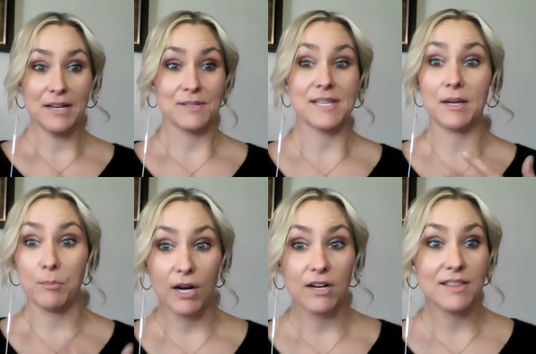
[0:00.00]
i was like
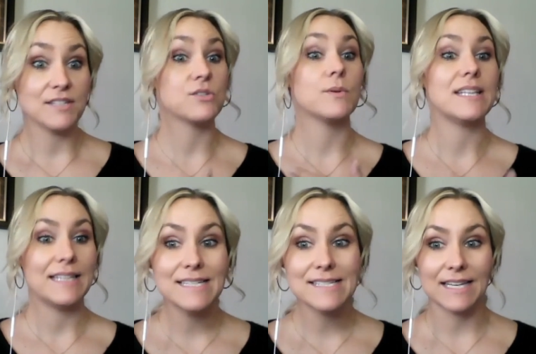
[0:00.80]
meredith is doing
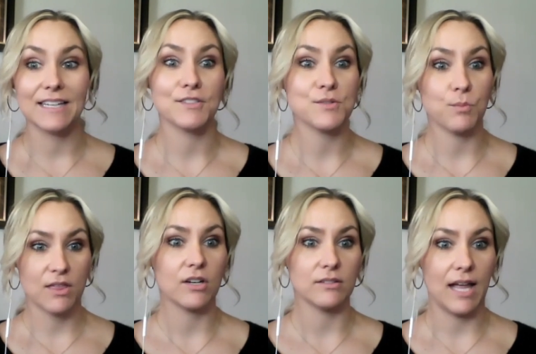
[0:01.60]
these things with
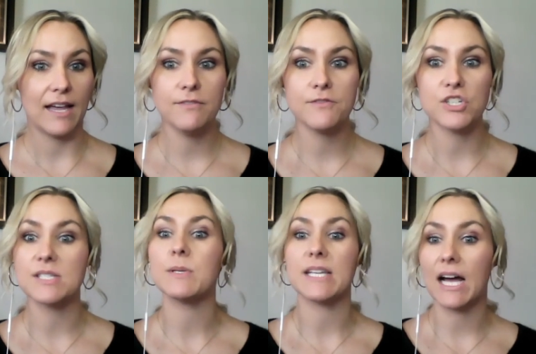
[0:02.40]
her life
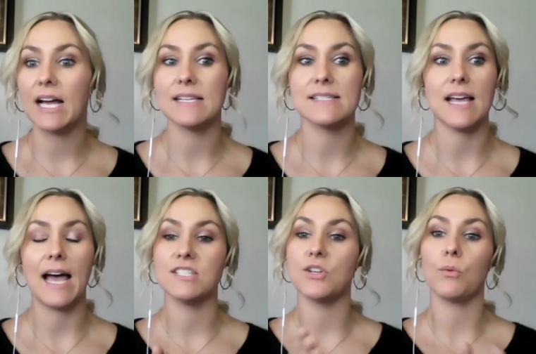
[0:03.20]
just because
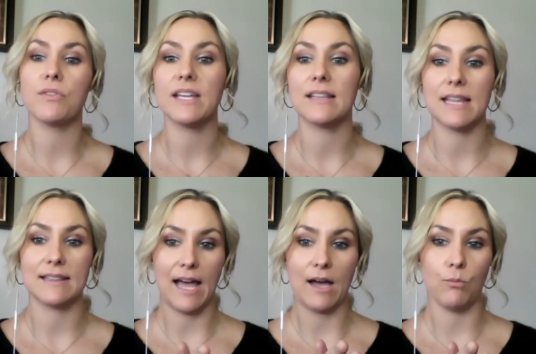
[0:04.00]
i don't think that
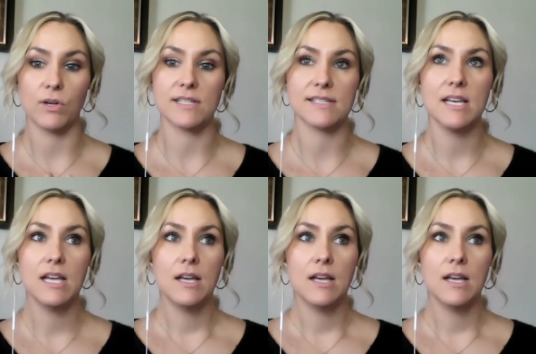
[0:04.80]
that was